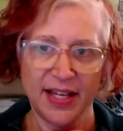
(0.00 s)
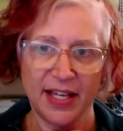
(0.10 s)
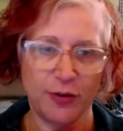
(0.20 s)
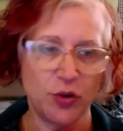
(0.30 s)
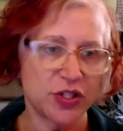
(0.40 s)

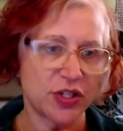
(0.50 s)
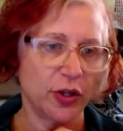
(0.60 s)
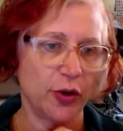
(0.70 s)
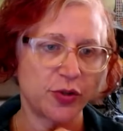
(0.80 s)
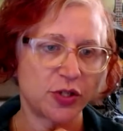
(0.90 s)
If you
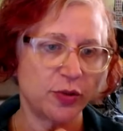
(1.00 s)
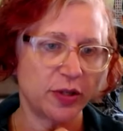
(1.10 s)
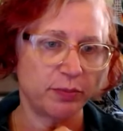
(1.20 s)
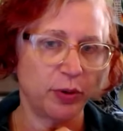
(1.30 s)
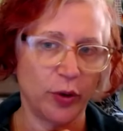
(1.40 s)
disclose to an
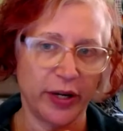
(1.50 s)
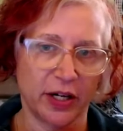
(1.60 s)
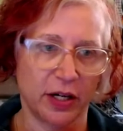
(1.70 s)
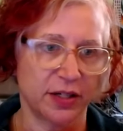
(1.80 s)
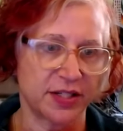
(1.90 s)

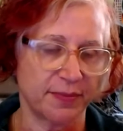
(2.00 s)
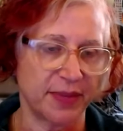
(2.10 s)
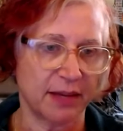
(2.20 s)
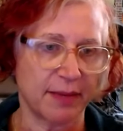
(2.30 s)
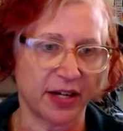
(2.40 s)
employer
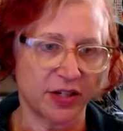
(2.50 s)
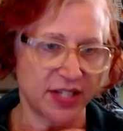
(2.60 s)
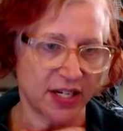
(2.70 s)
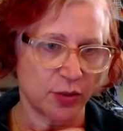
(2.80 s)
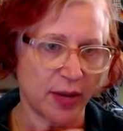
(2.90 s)
something about your
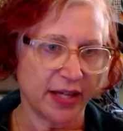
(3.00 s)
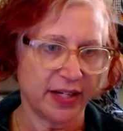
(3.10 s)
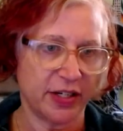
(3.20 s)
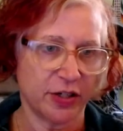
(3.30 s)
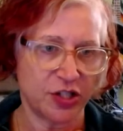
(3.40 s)

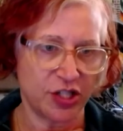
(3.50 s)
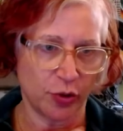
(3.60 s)
sexuality or,